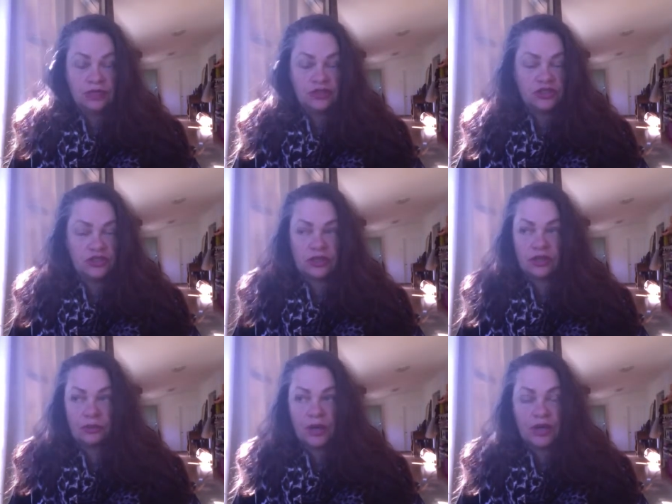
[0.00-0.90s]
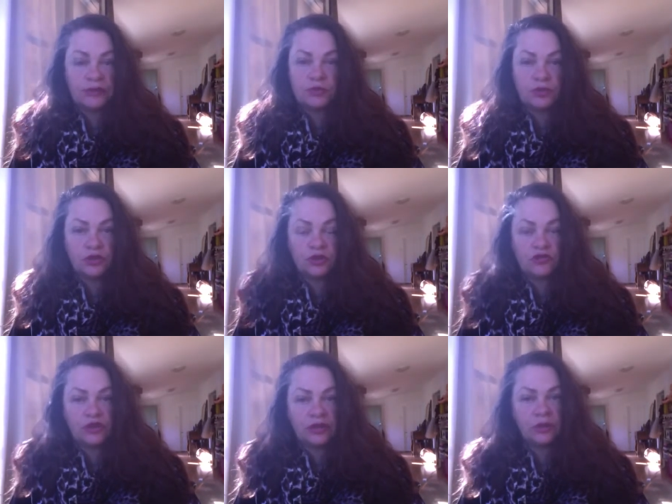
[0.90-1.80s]
It just combines
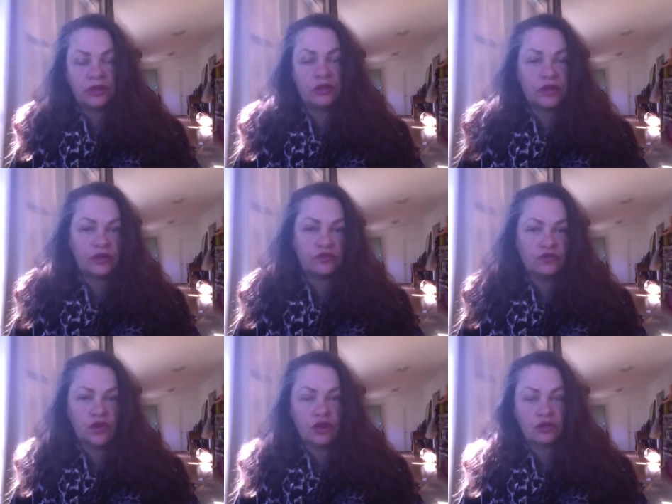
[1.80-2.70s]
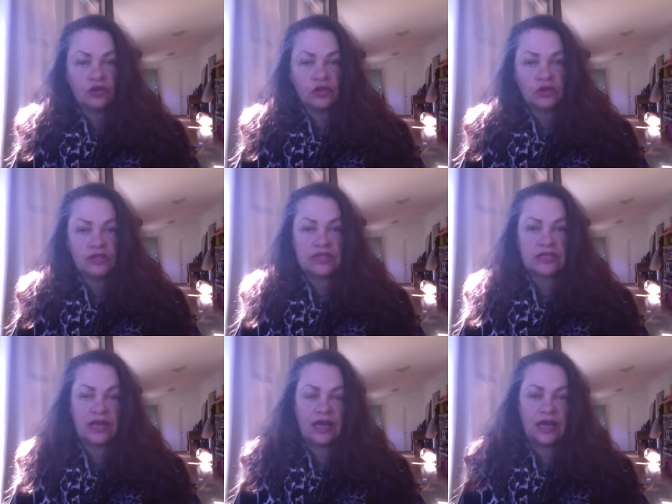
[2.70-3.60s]
beautifully with a lot of the
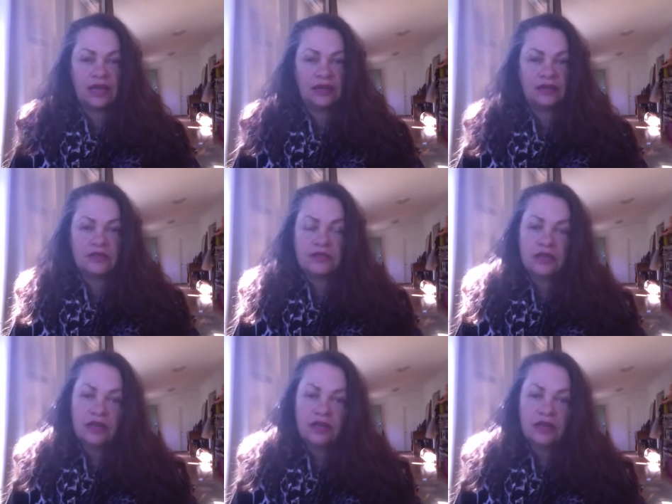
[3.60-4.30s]
florals and